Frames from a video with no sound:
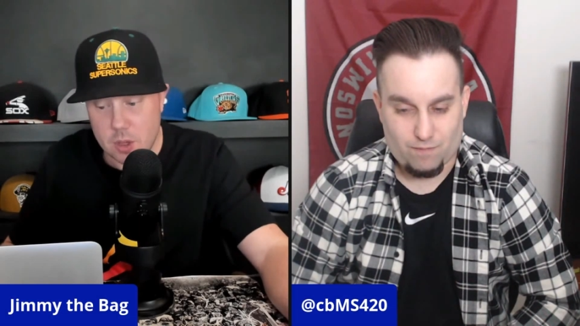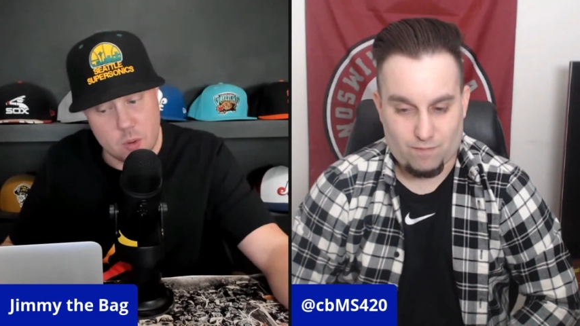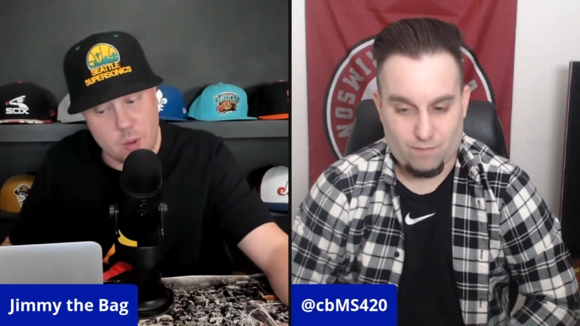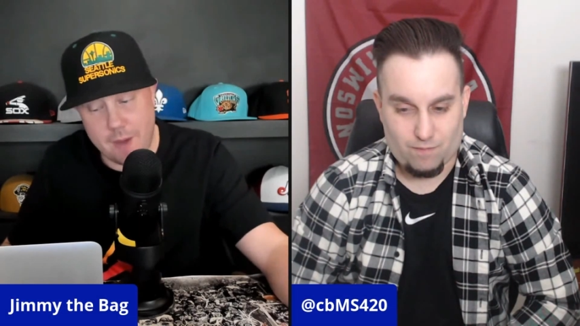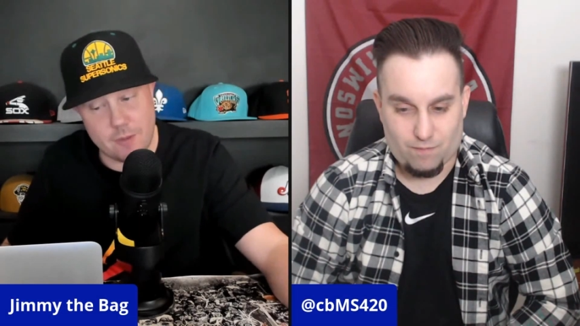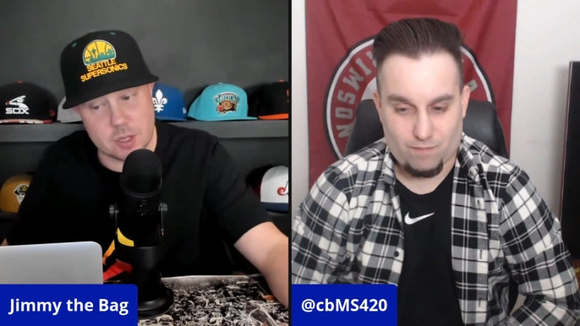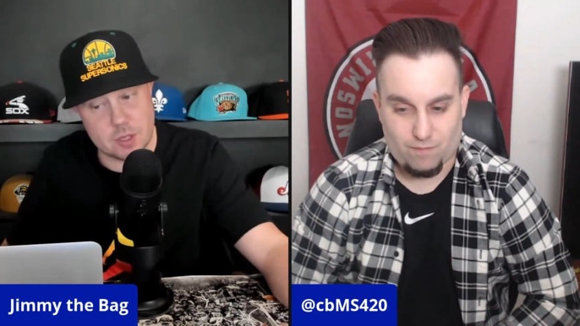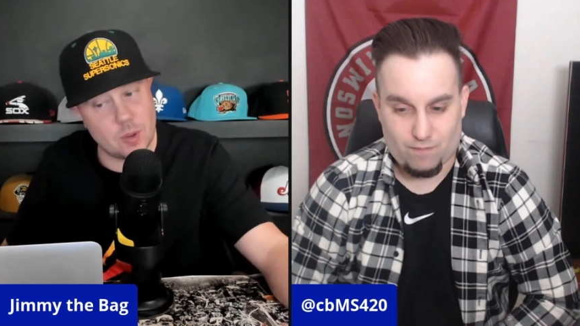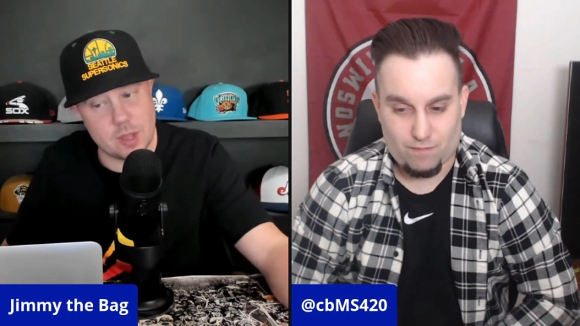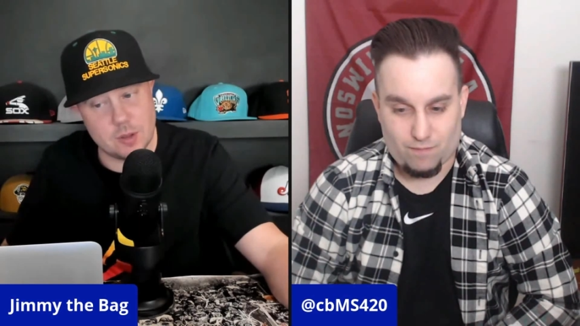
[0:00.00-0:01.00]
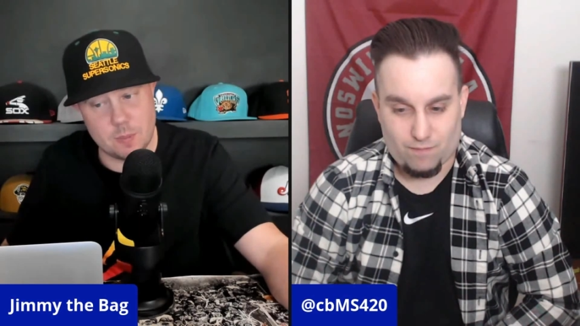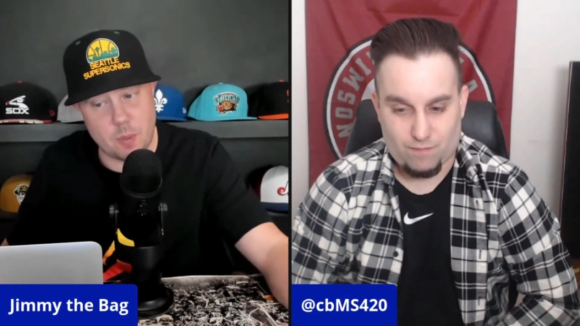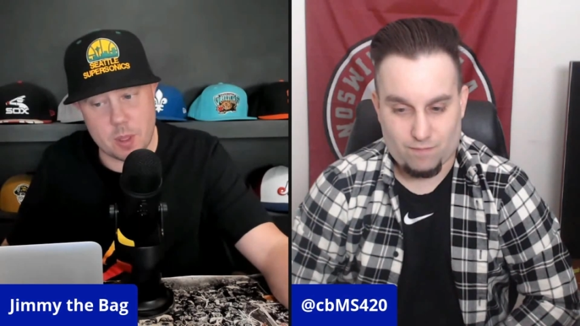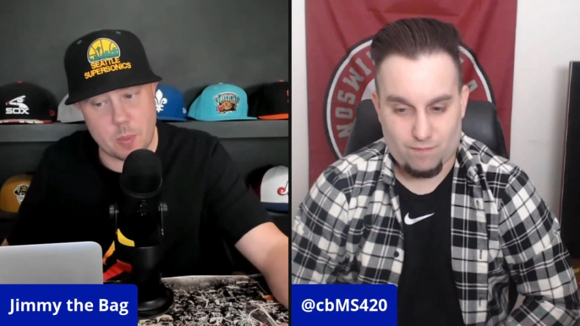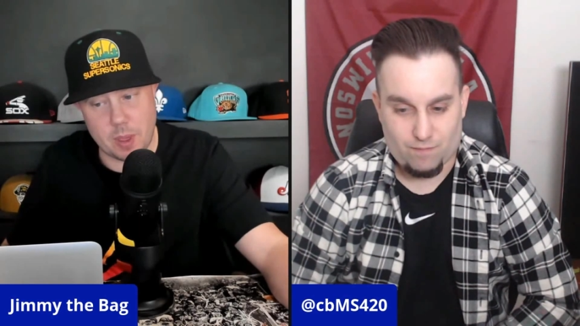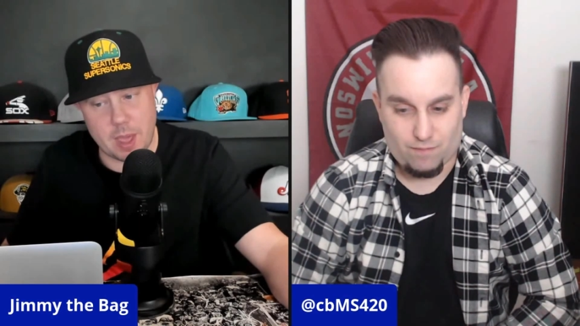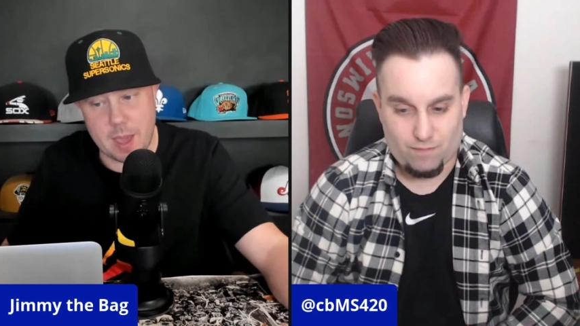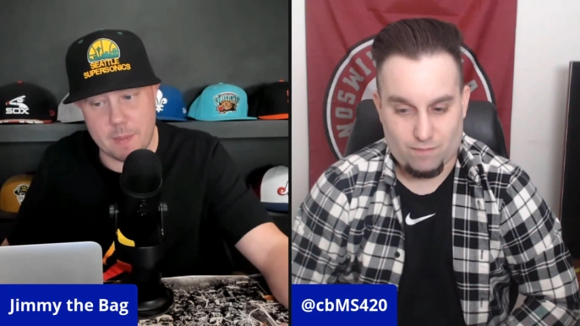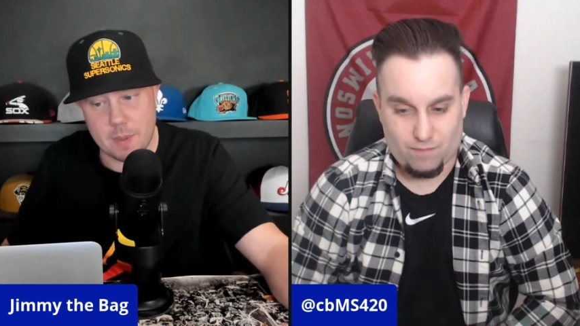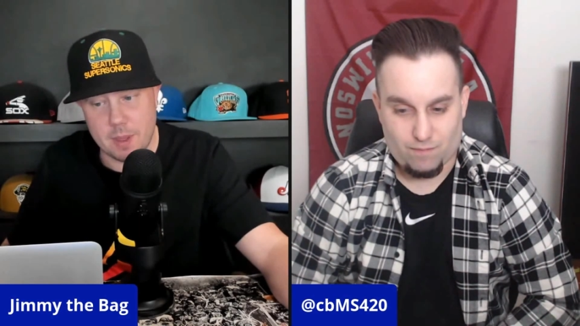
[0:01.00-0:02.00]
Speaker 1: who averages 22 points per
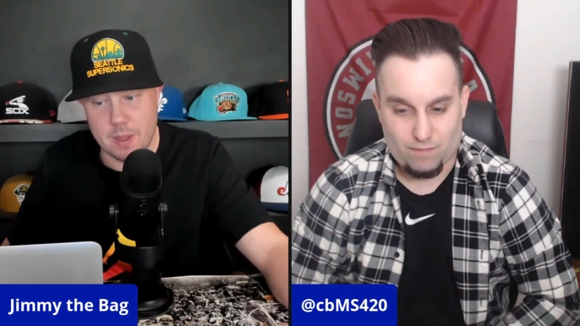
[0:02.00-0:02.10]
game,